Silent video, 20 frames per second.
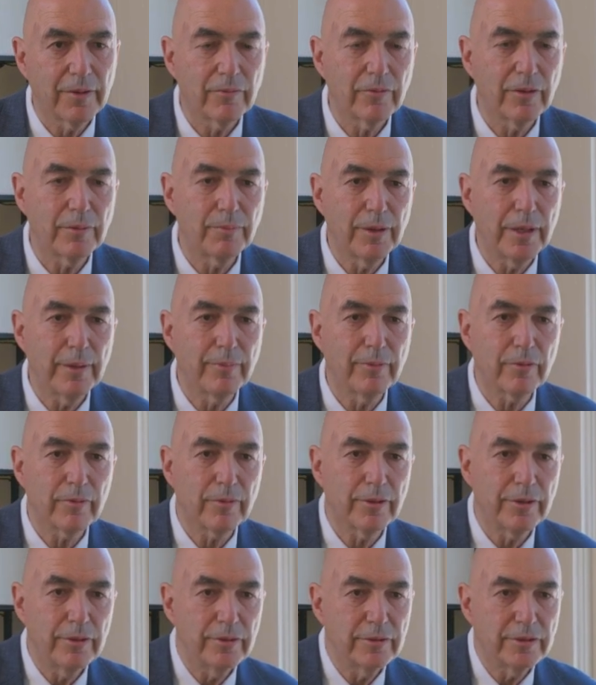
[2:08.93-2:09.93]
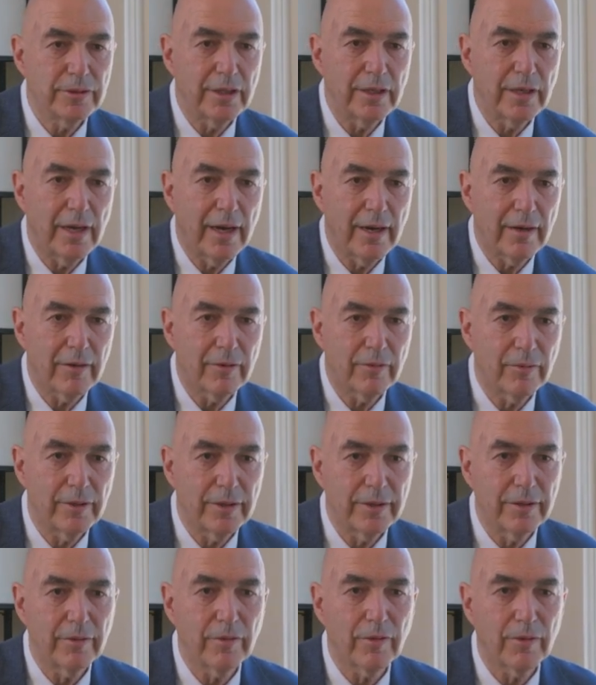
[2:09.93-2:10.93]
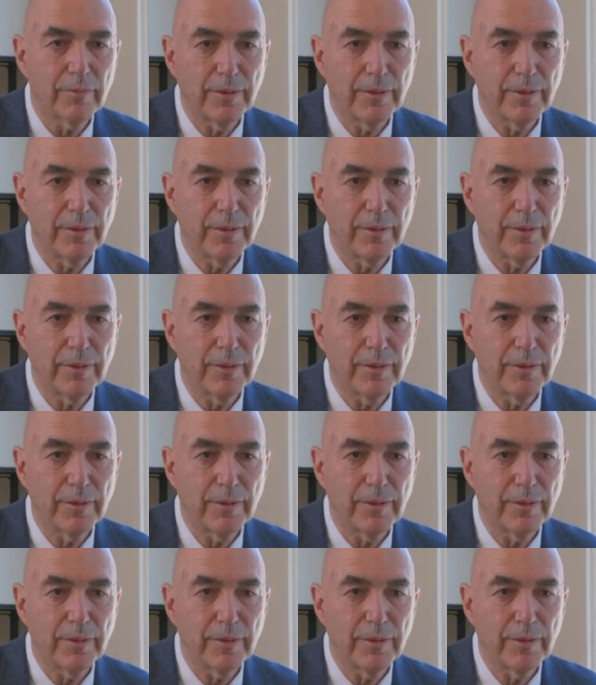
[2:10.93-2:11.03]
when people were using heroin or